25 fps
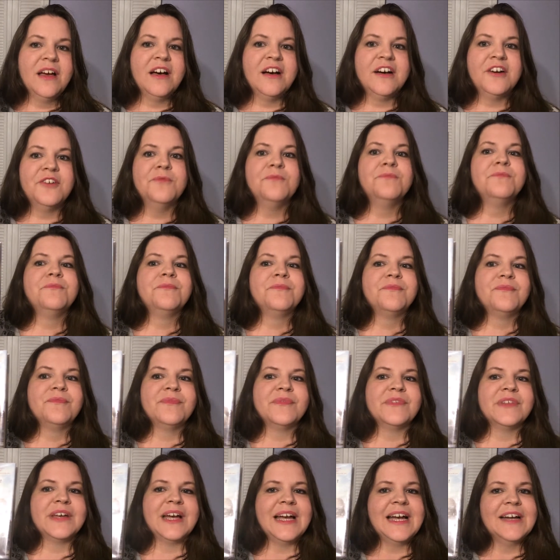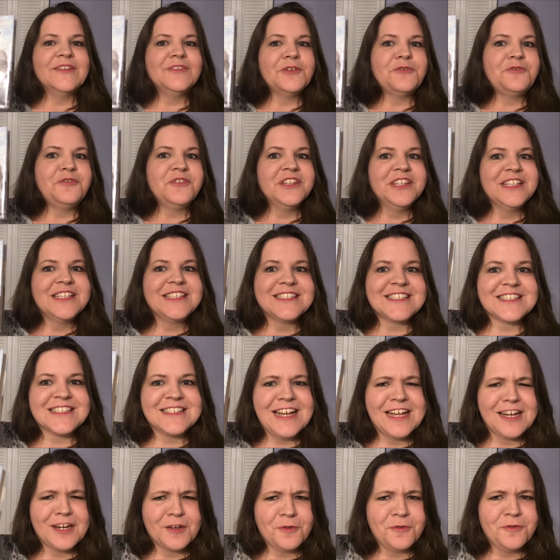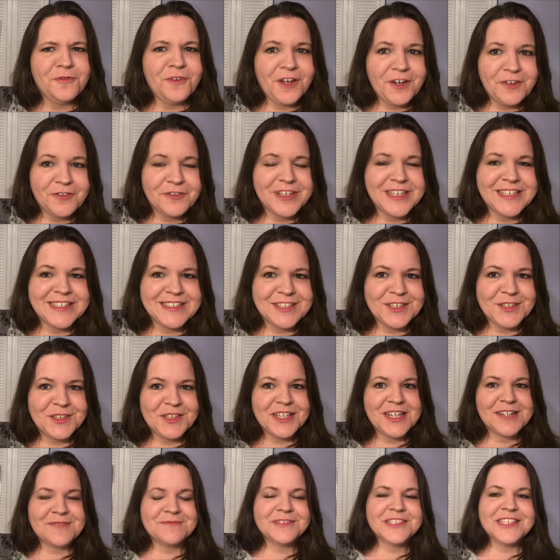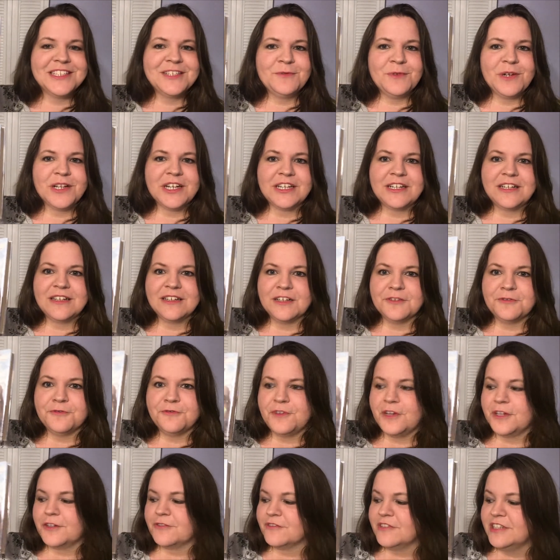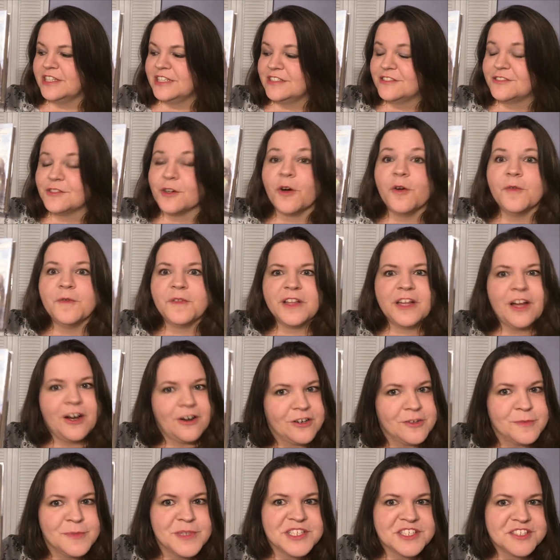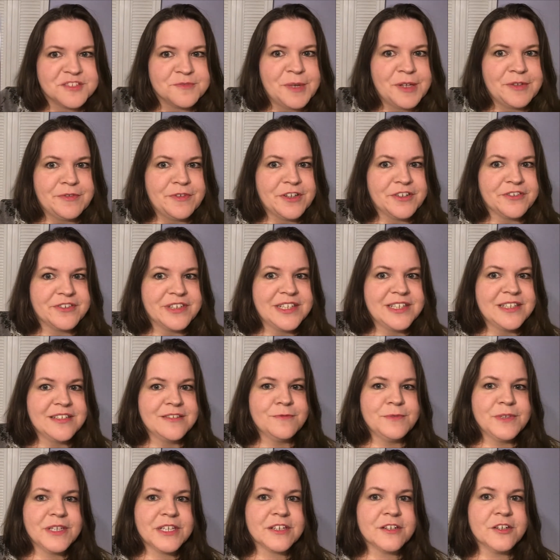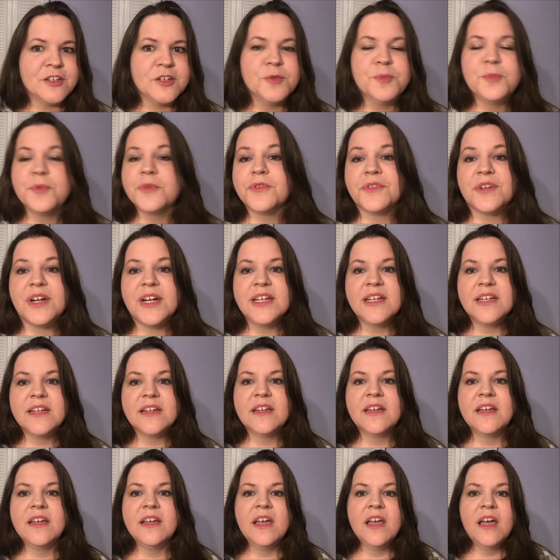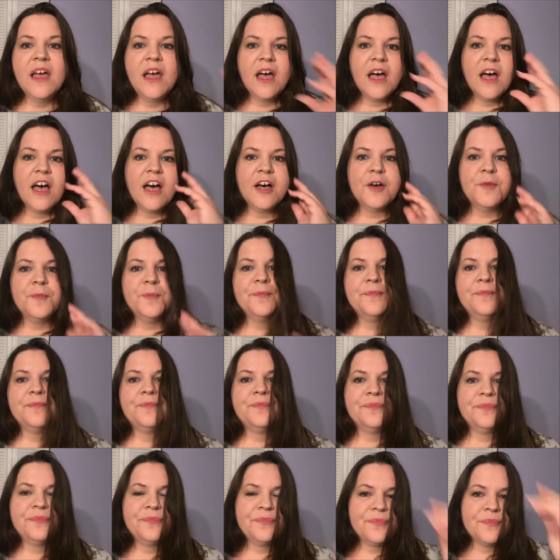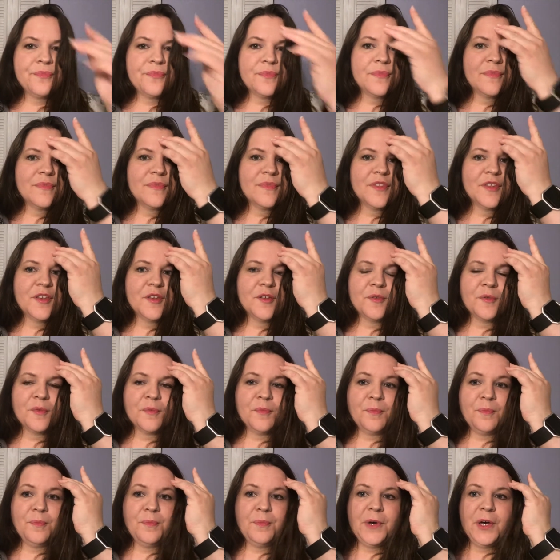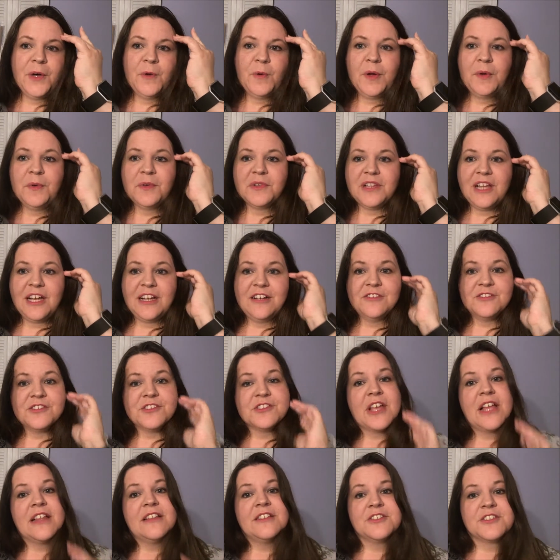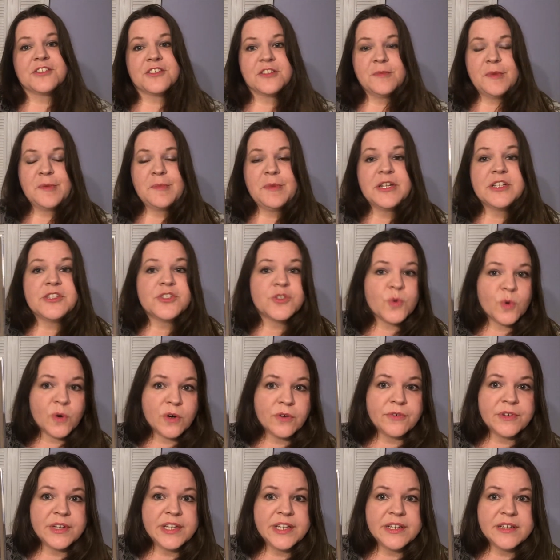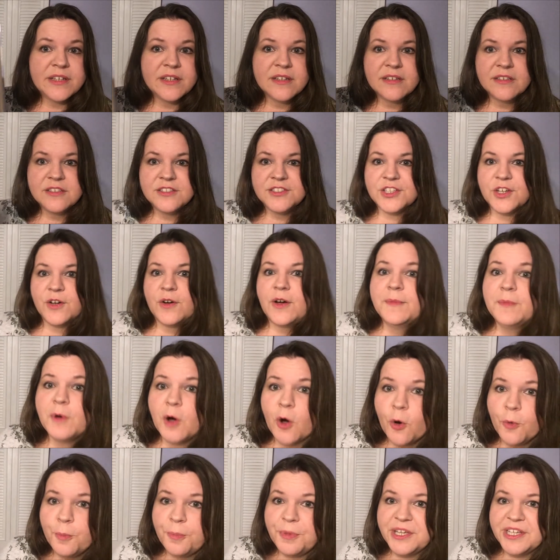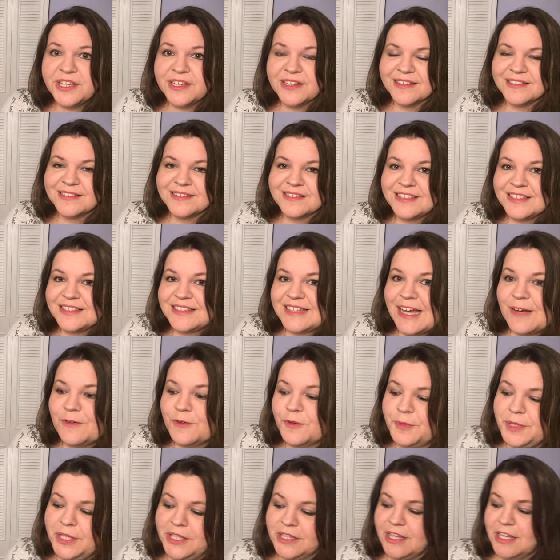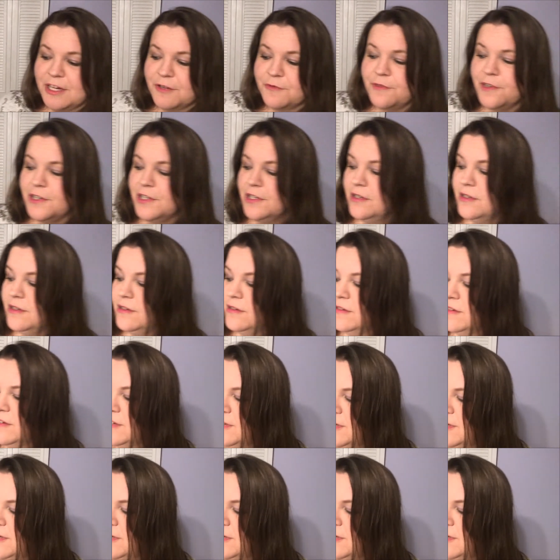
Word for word: Um, I have a feeling it's not a fun read though, and I'm really wanting a fun read, so hopefully Artemis is my fun read. We can hope, right? Um, but We Were Liars is at least going to be my short read, so I'm hoping that that will be a lot of fun.